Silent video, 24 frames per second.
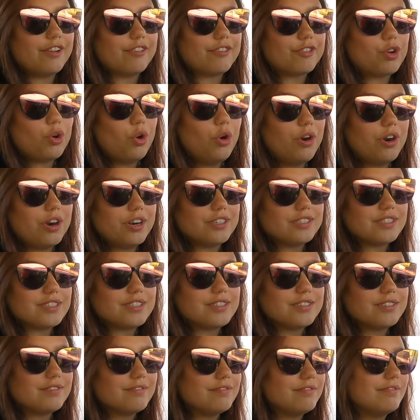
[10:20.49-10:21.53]
of course,
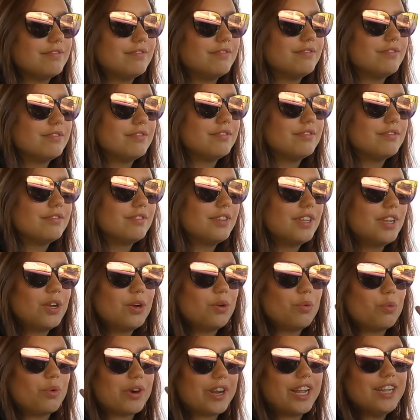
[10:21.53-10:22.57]

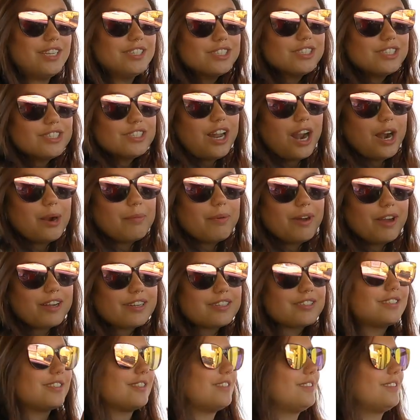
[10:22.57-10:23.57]
we're getting Starbucks